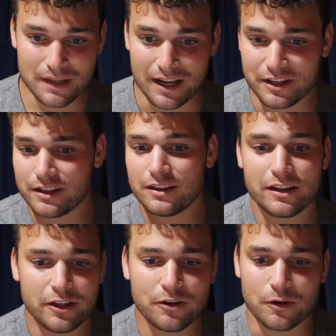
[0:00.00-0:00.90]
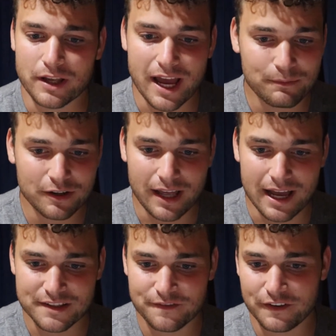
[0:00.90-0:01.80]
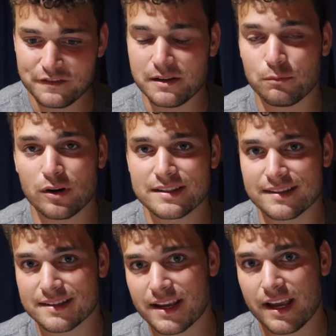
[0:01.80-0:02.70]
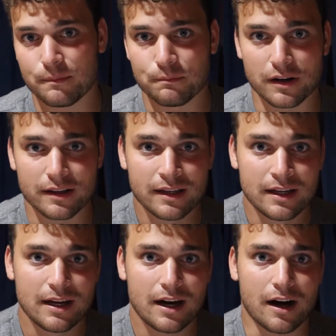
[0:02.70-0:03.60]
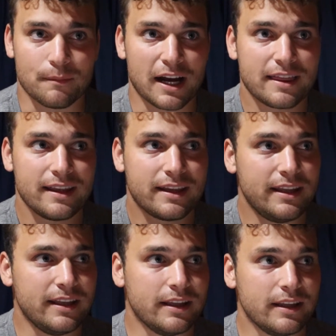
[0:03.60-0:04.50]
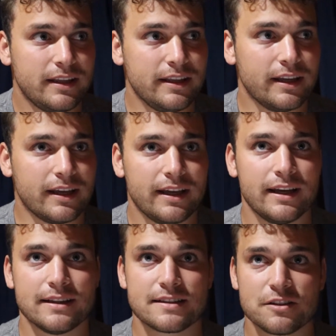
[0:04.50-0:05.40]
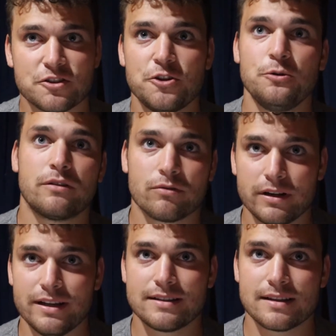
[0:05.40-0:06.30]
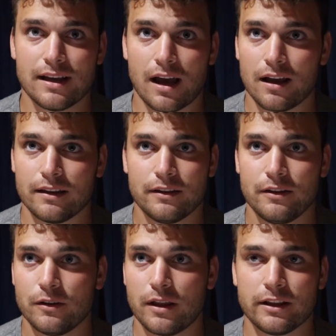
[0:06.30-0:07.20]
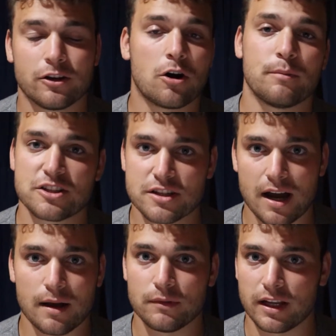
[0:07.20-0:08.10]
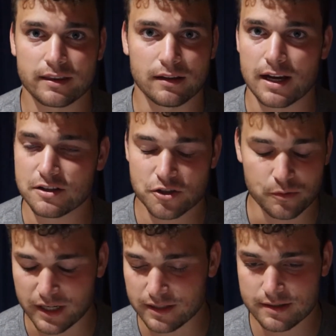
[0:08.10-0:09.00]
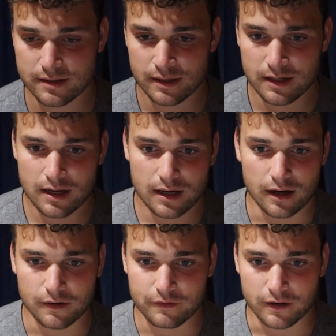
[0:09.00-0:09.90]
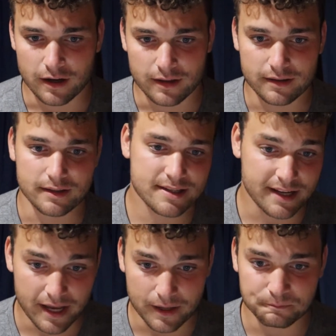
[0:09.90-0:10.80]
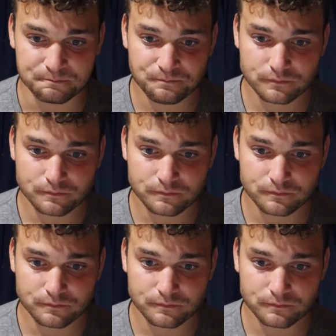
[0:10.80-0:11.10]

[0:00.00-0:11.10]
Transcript: Kemba has 15 points in this game, but I think he hit 2 threes in garbage time, like the last 2 minutes of this game,